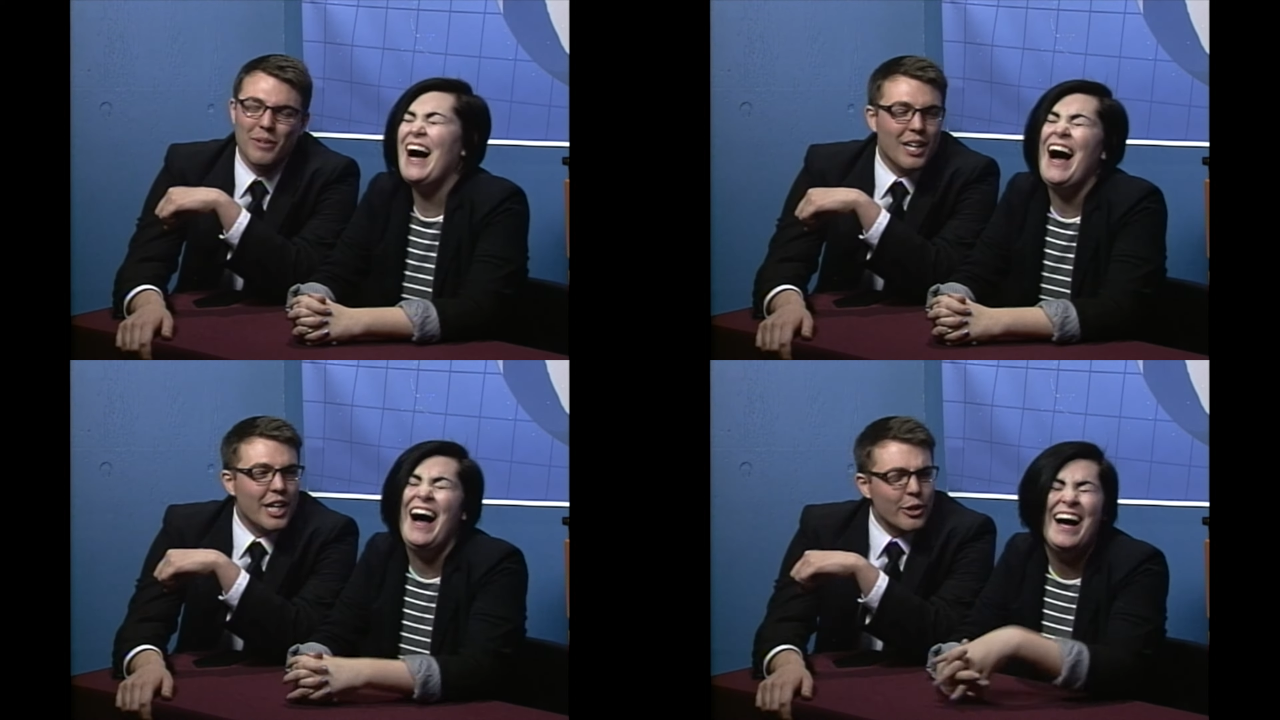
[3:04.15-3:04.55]
Speaker 1: We're going to
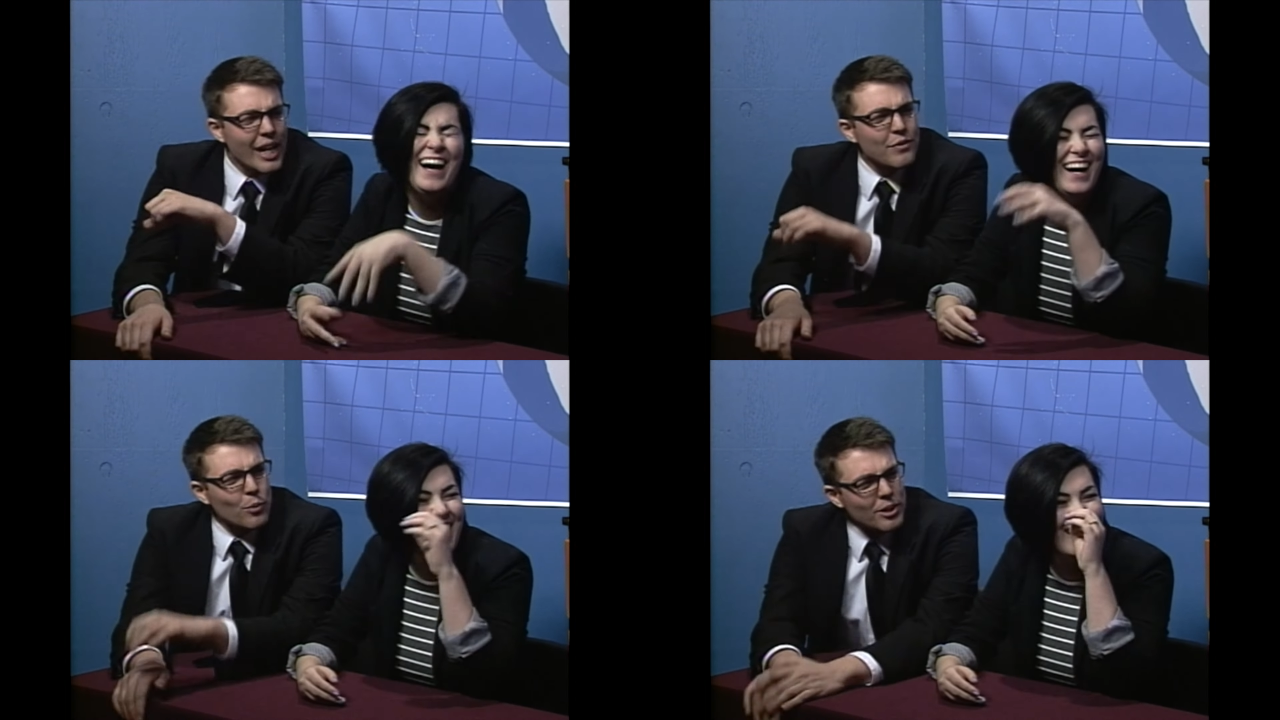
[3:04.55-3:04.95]

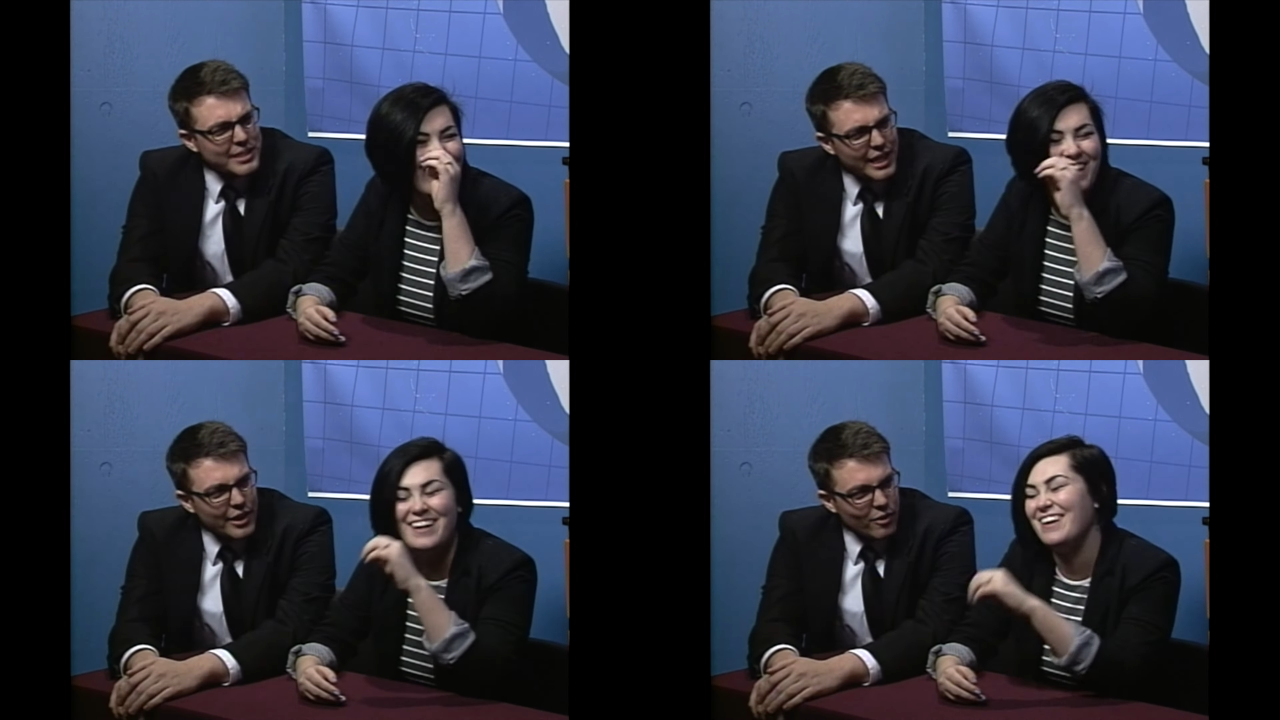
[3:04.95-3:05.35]
have to work
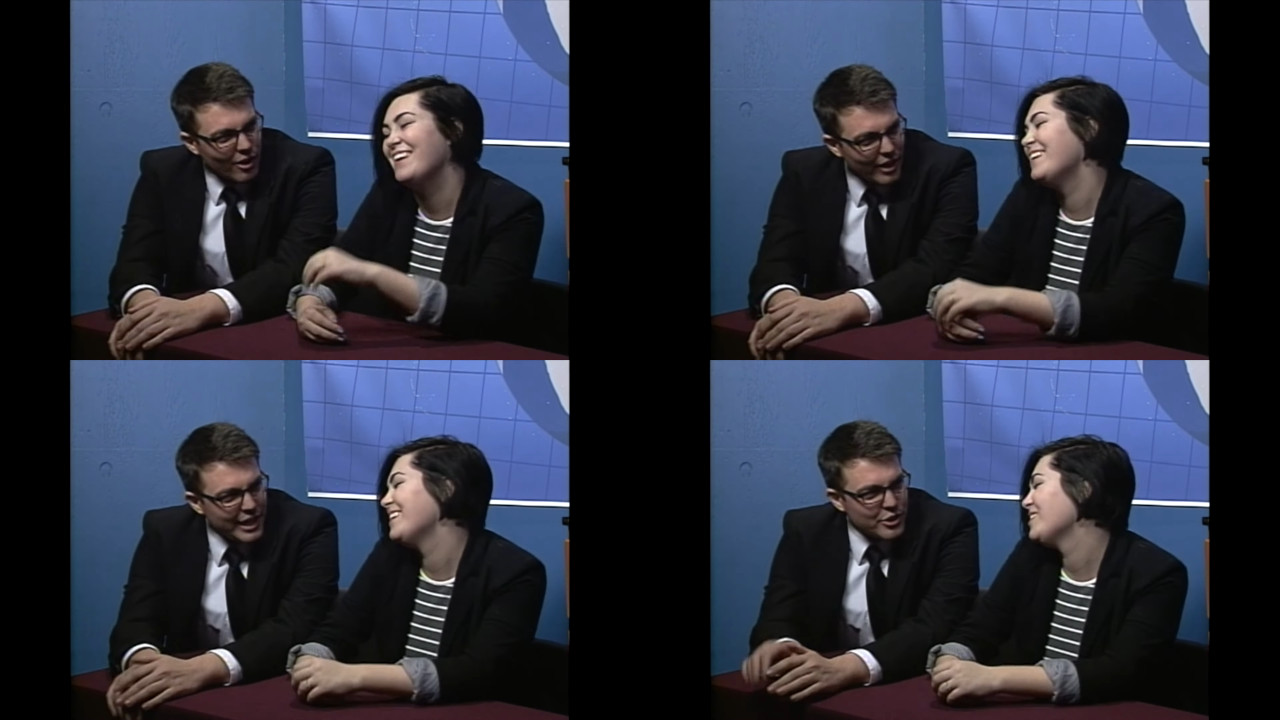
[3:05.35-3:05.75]
together,
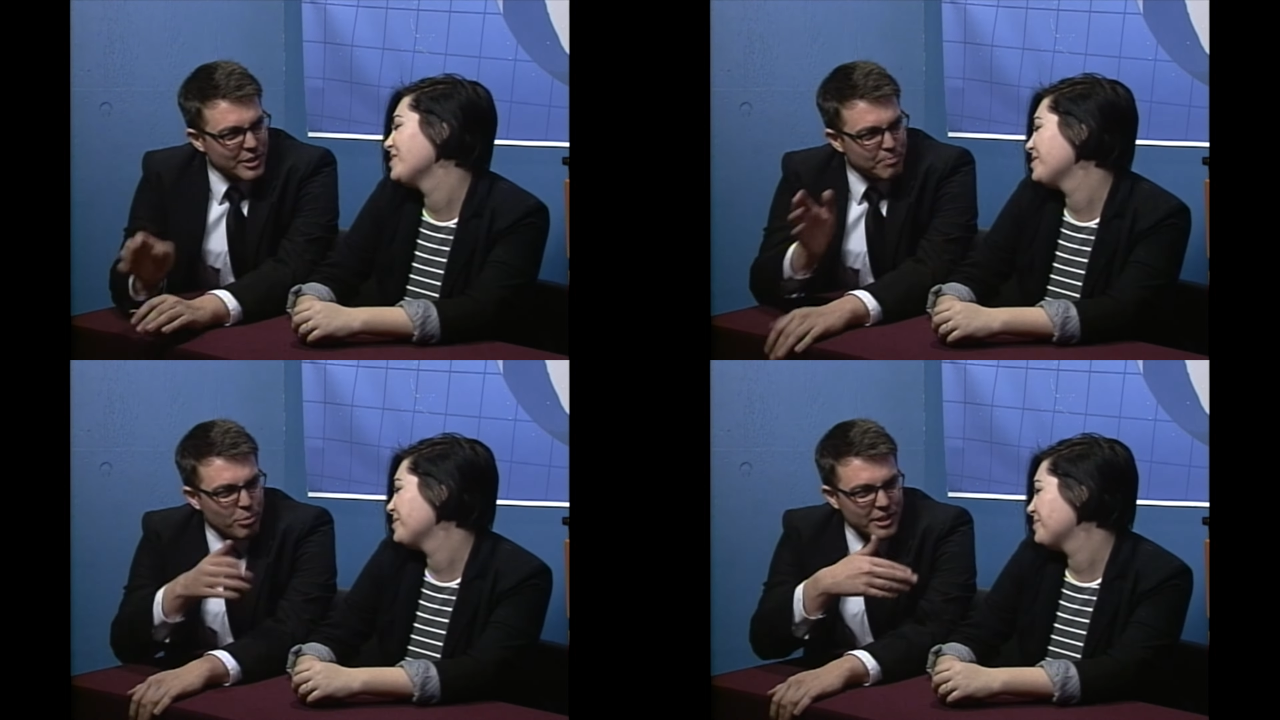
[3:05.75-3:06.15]
all right?
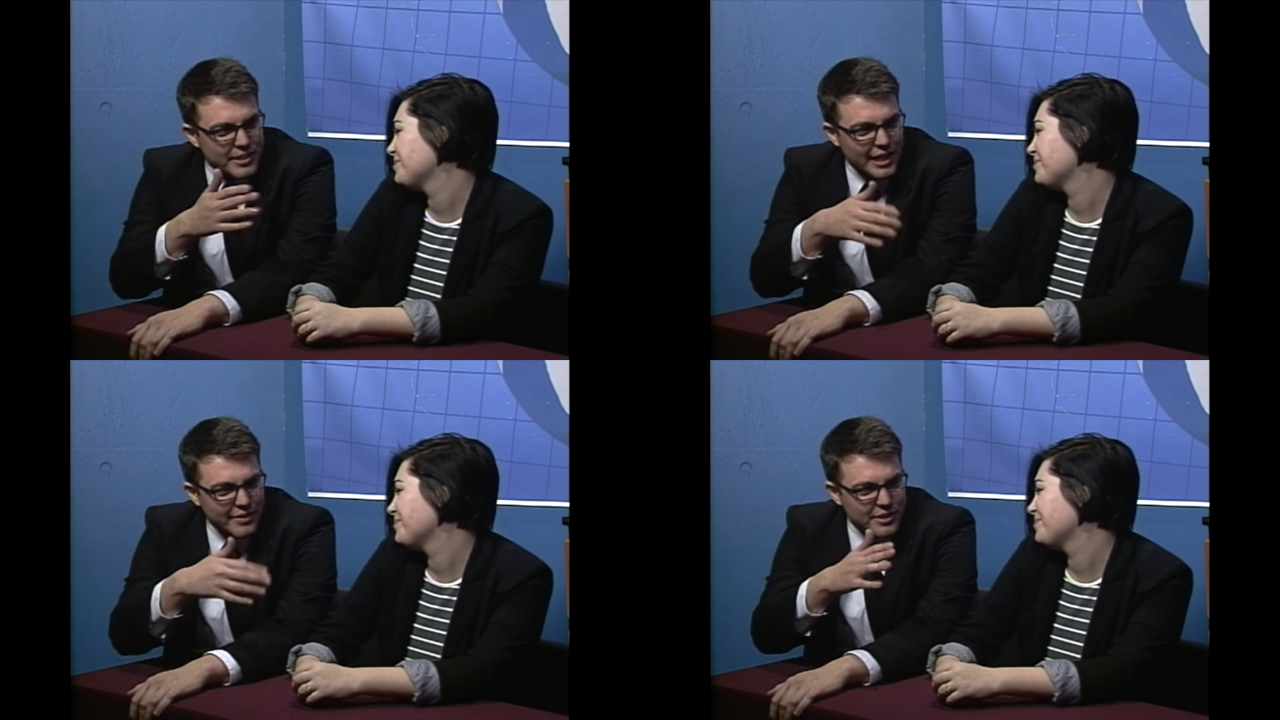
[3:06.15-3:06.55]
Just put
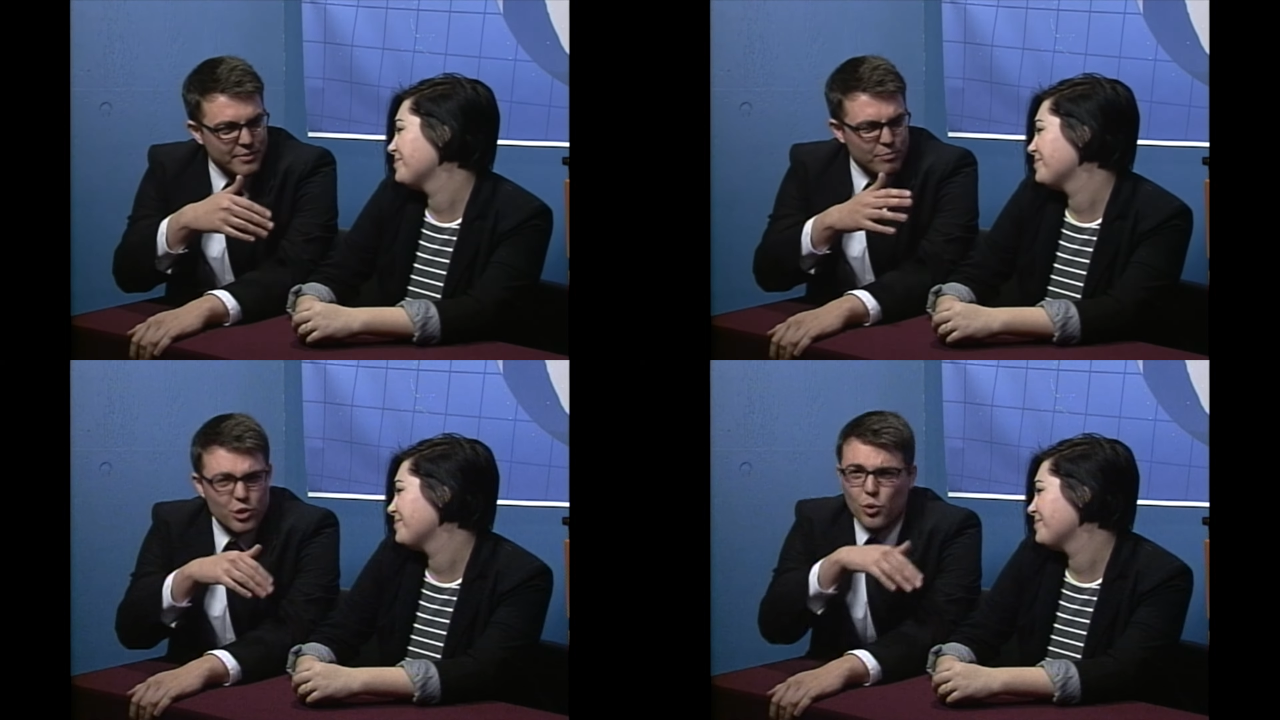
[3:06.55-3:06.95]
aside this
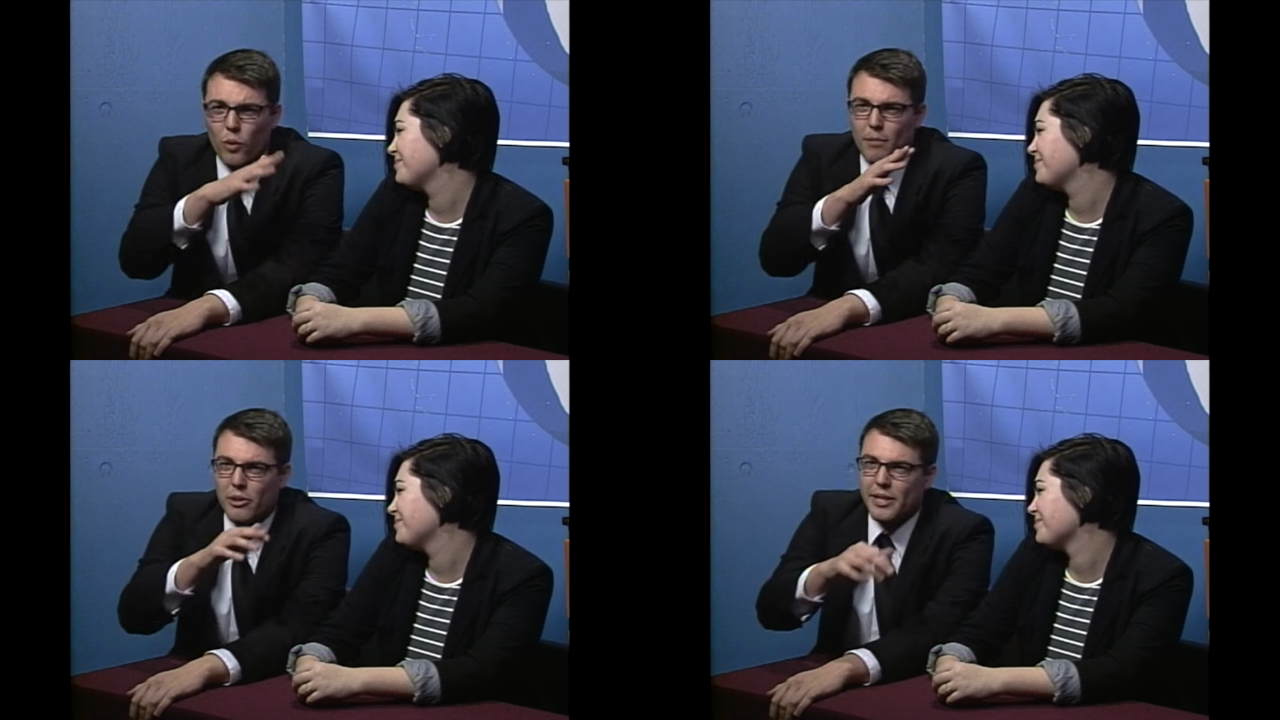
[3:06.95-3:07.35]

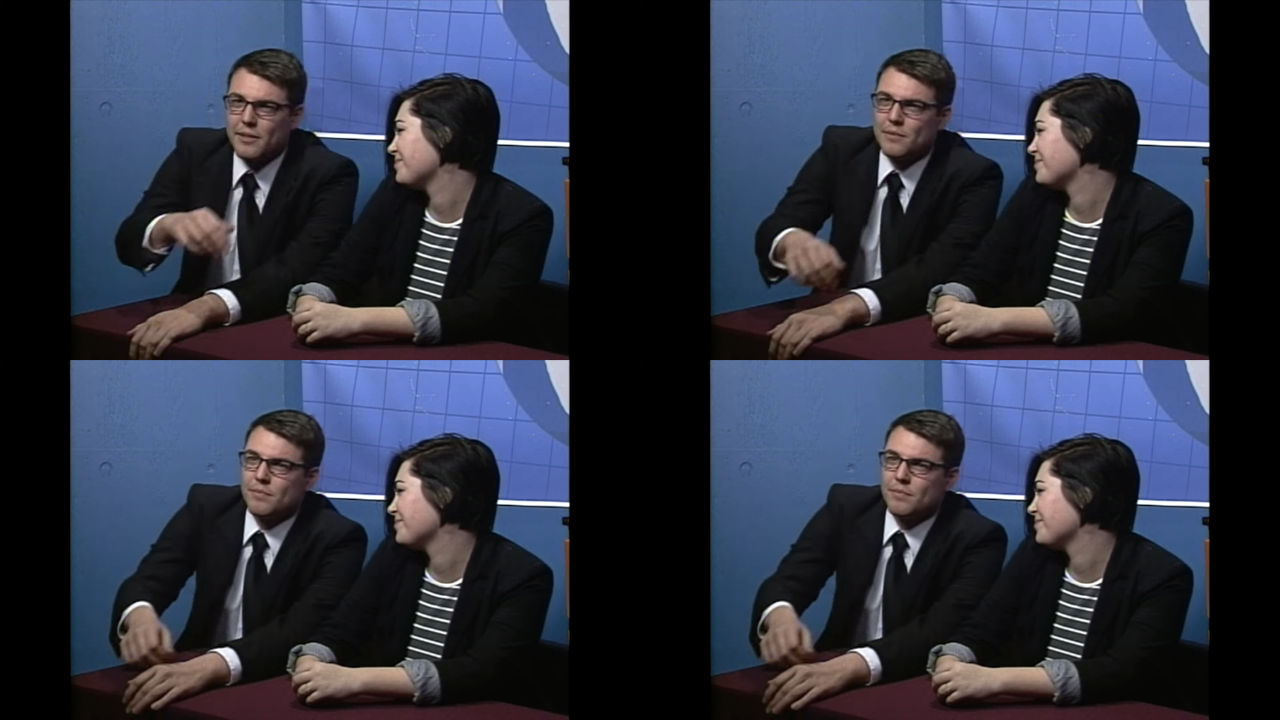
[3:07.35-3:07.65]
squabbling.